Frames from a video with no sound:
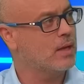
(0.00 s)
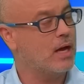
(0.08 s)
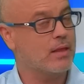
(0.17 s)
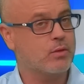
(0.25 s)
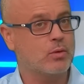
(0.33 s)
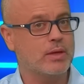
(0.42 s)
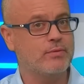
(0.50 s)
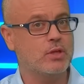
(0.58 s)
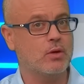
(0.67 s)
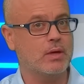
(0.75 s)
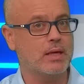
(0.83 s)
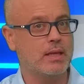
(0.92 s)
I thought if she
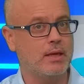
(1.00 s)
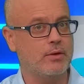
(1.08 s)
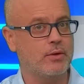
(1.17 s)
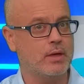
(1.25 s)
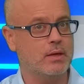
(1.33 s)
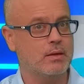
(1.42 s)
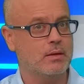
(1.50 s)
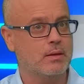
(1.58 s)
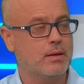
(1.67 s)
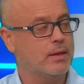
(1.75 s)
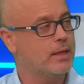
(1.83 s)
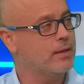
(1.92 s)
got a clear run
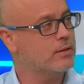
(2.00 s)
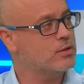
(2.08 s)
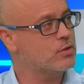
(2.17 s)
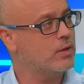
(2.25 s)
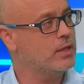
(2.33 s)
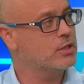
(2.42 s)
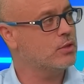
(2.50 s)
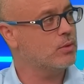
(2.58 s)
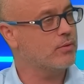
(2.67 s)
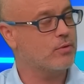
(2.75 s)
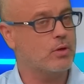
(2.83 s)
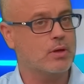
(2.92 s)
in the straight, she would
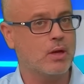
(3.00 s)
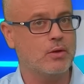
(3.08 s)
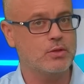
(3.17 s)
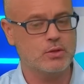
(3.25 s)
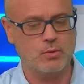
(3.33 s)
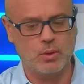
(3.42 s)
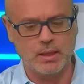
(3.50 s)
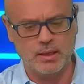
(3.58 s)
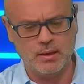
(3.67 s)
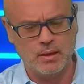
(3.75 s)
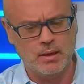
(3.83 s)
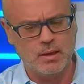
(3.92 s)
have gone close to
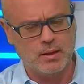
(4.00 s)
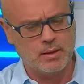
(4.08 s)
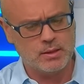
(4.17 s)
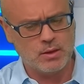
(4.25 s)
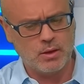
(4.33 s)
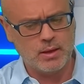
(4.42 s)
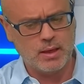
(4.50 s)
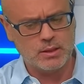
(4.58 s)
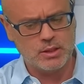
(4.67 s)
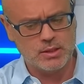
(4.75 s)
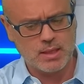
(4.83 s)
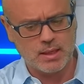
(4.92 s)
winning. There's no doubt
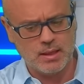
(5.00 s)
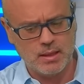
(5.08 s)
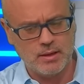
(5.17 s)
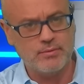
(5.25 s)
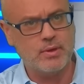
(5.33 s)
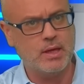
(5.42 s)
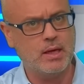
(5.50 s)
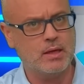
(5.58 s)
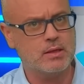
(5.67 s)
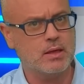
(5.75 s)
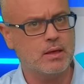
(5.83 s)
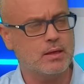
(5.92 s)
she's going to love
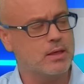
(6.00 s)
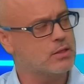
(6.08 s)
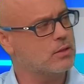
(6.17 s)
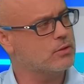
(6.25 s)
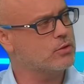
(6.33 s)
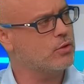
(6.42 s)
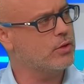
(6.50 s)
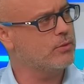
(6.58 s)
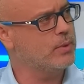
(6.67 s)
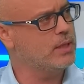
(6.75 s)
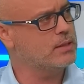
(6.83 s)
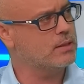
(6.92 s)
the additional 200
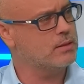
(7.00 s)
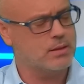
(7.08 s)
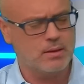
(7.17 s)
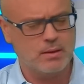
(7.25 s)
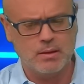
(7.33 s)
meters.